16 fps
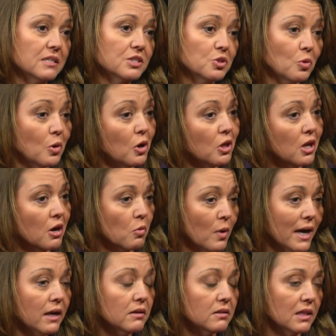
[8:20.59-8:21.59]
So all our
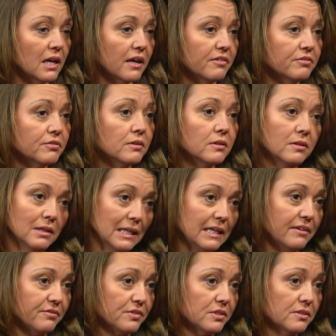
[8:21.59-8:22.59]
wildlife
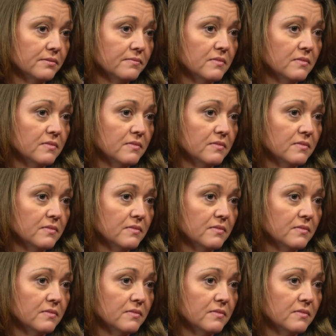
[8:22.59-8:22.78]
leaves.